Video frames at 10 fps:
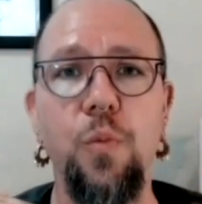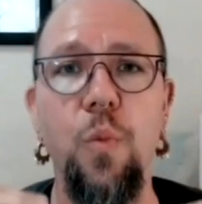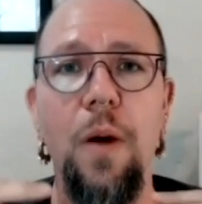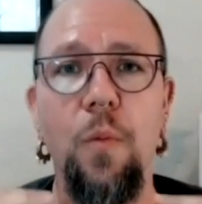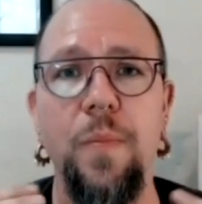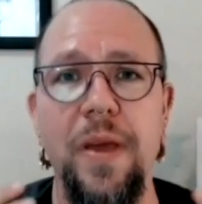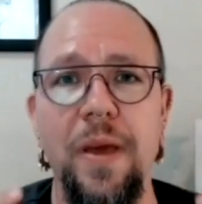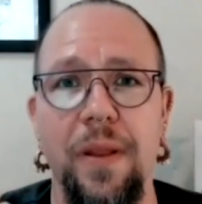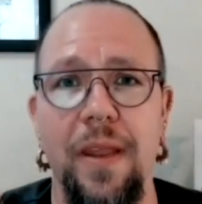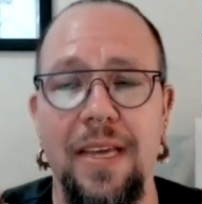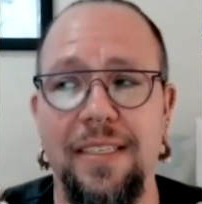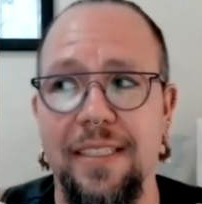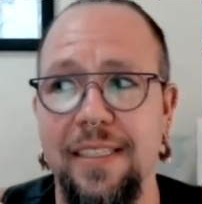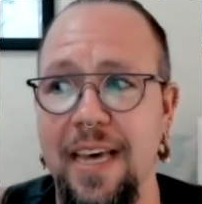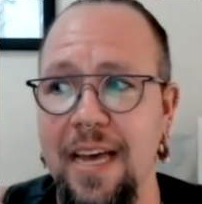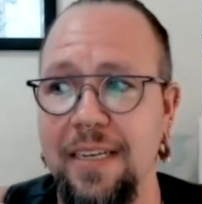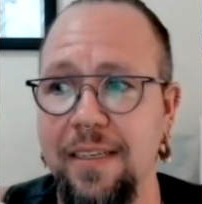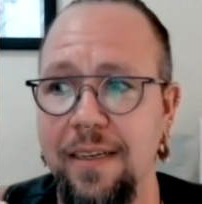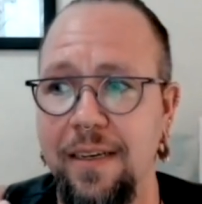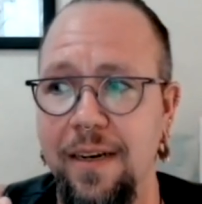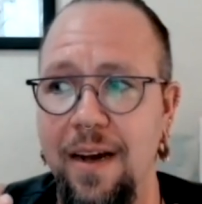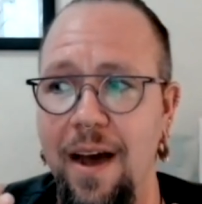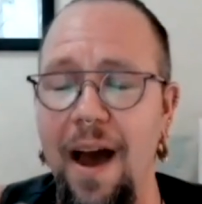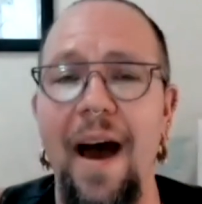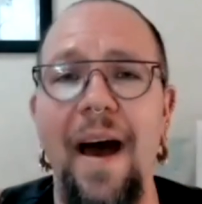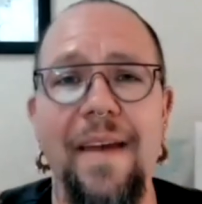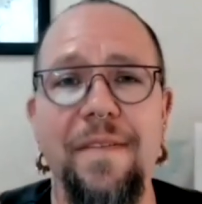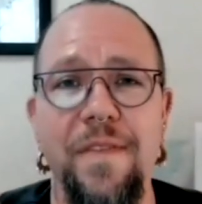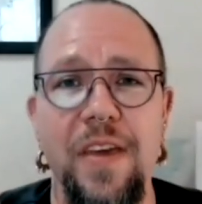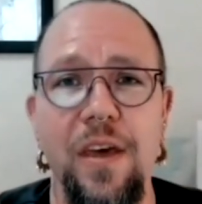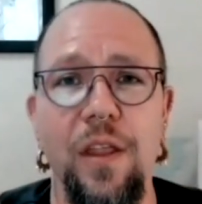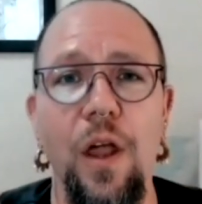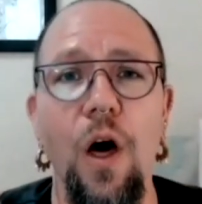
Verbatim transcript: what would be a place that I feel